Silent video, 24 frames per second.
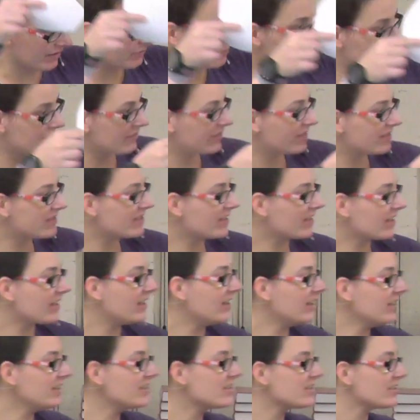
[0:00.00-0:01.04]
but if it's like
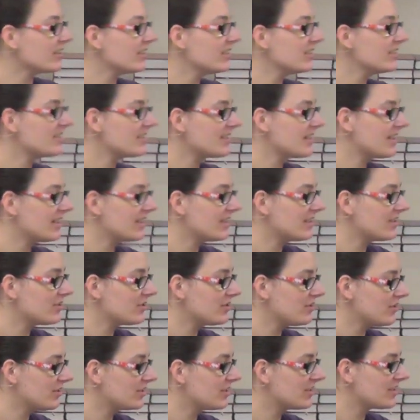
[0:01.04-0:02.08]
Elisha's, then it
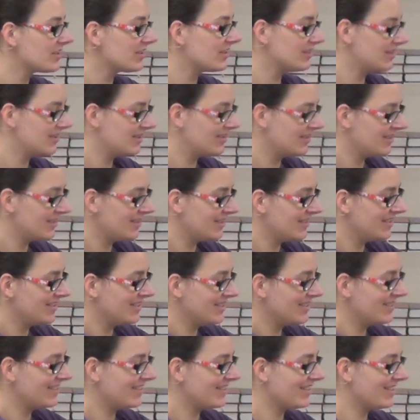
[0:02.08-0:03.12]
should
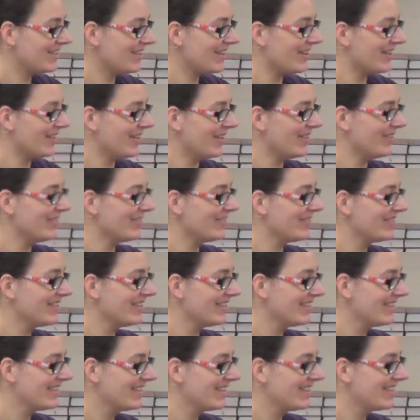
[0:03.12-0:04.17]
go
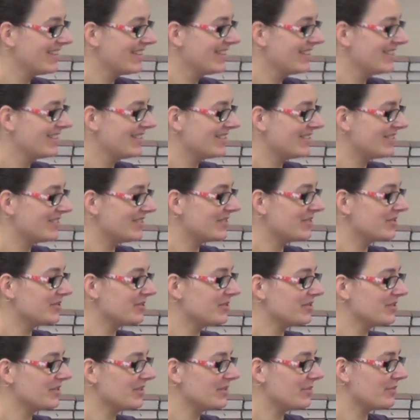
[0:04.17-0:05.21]

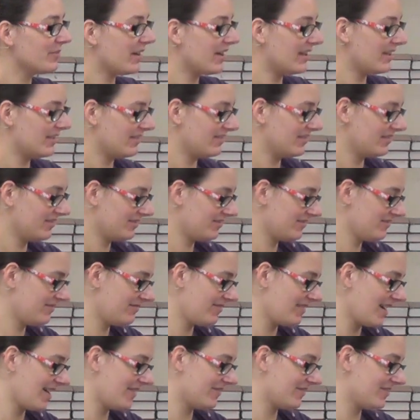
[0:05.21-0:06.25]
all the way
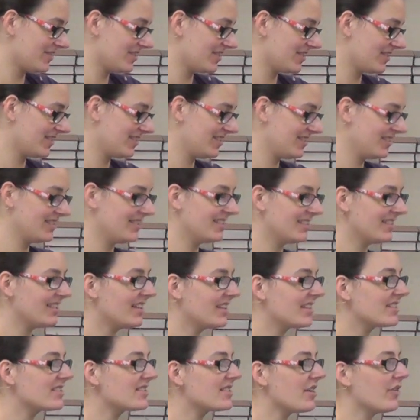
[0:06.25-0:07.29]
round,
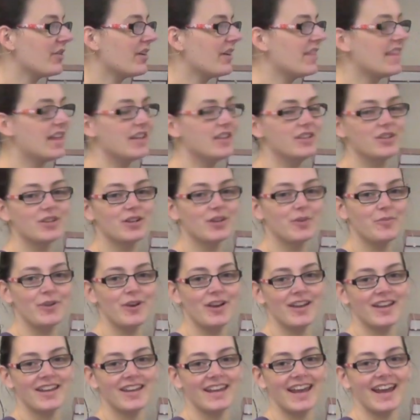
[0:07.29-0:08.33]
like so. And then you can
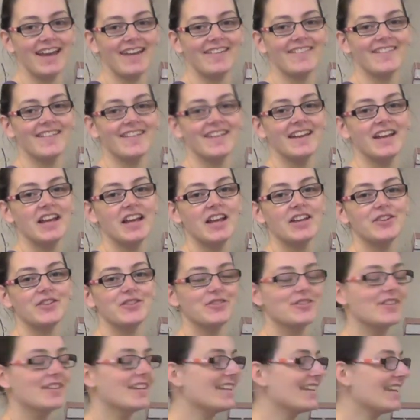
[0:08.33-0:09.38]
work out,
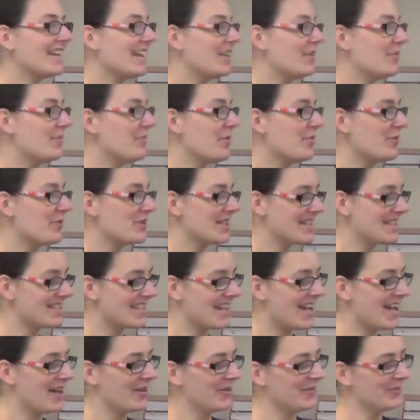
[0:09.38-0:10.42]
get your mum or dad to
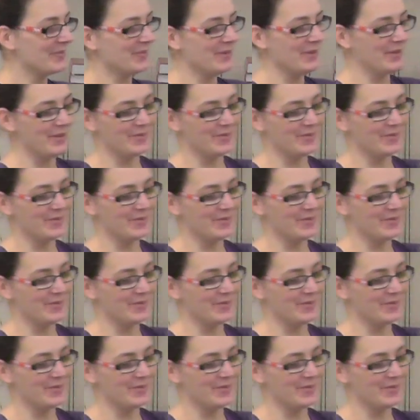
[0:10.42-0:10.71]
help you